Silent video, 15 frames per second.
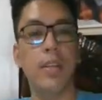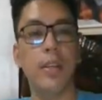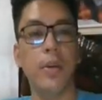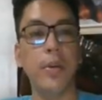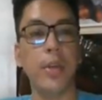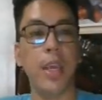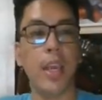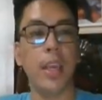
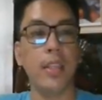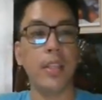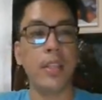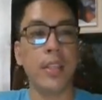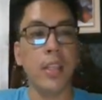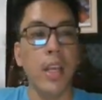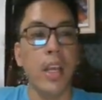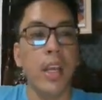Okay,
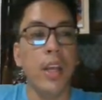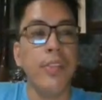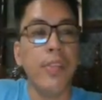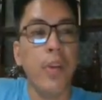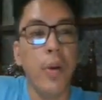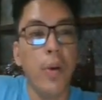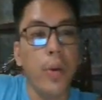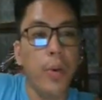
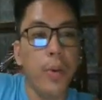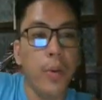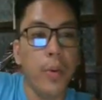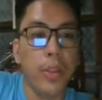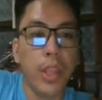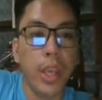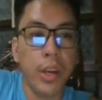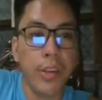so
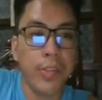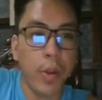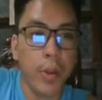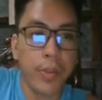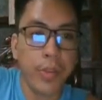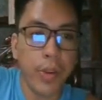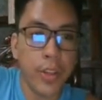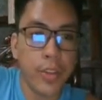there's
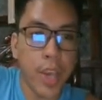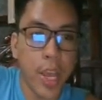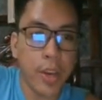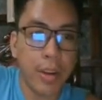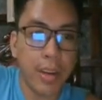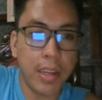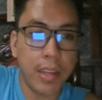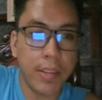also a
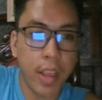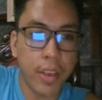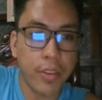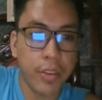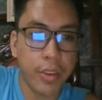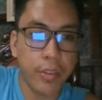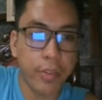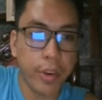
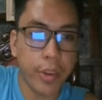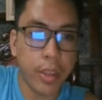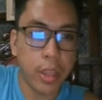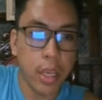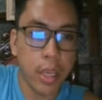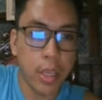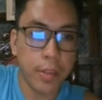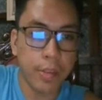generalization for
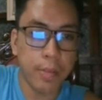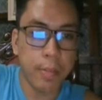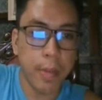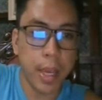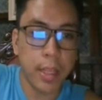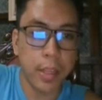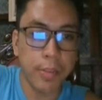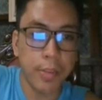this
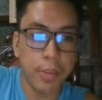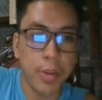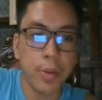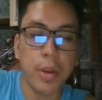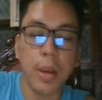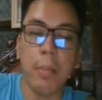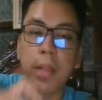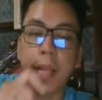by this
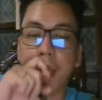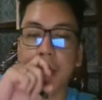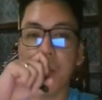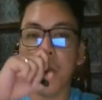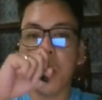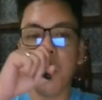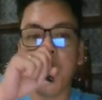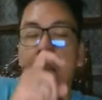theorem, like
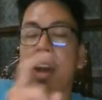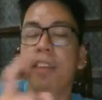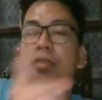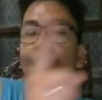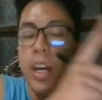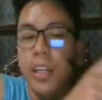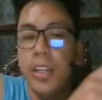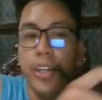what we
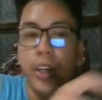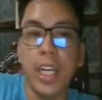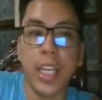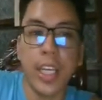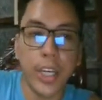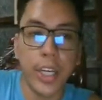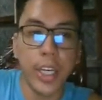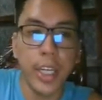have done
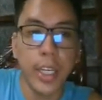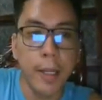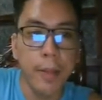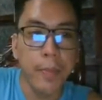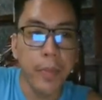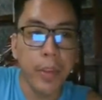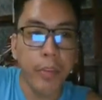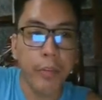earlier
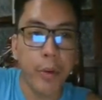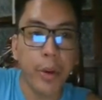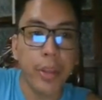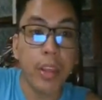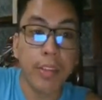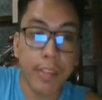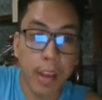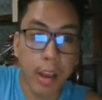for
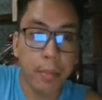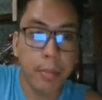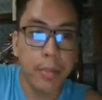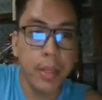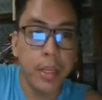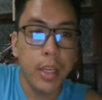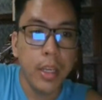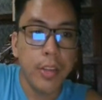the
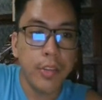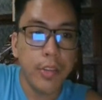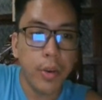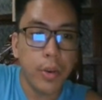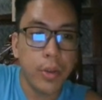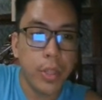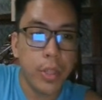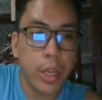sum.
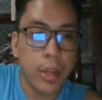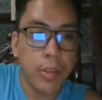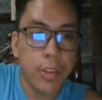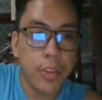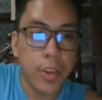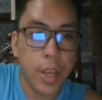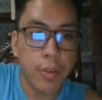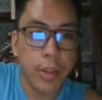So there is
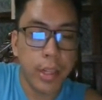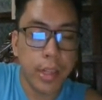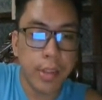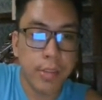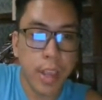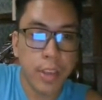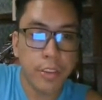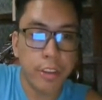a
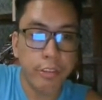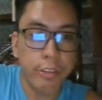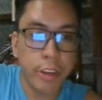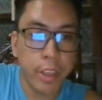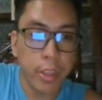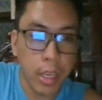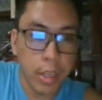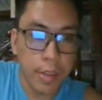generalization
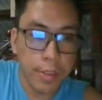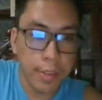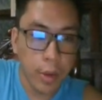for this.